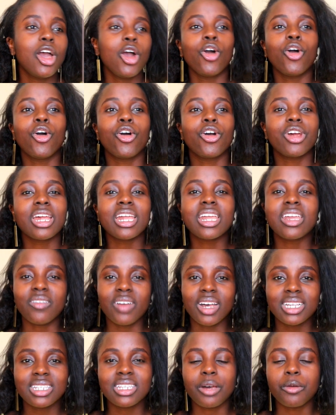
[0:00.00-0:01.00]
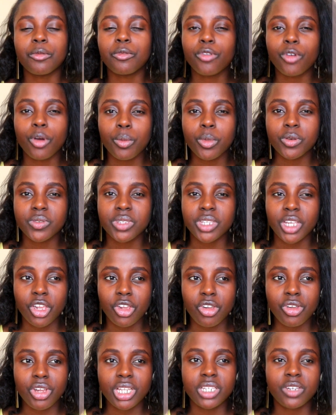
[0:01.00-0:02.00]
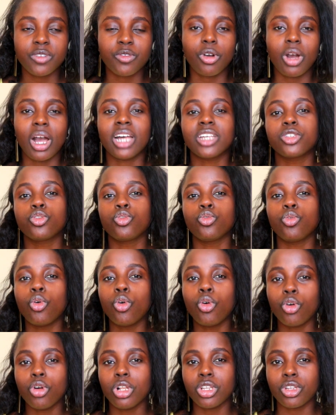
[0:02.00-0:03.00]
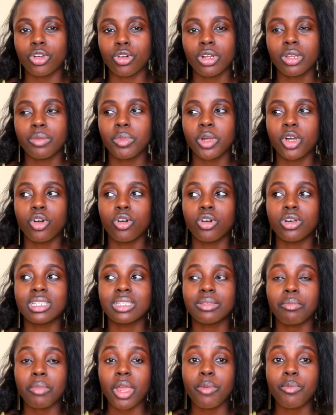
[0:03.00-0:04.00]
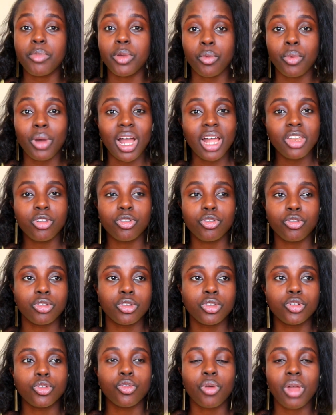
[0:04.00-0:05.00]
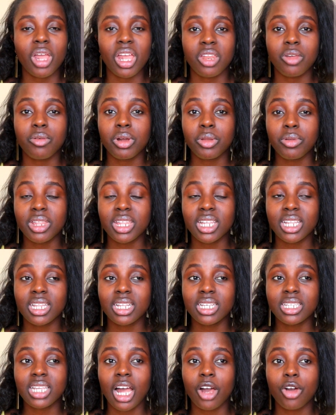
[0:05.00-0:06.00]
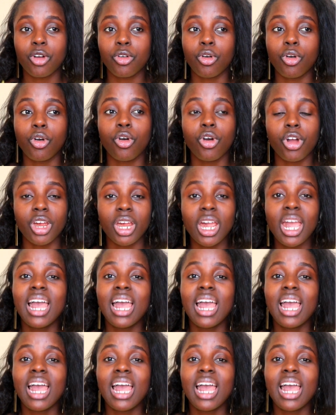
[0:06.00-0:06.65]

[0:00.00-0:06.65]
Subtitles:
or give us some form of security for us to hold on, because maybe one, you don't know anyone within the SACCO, or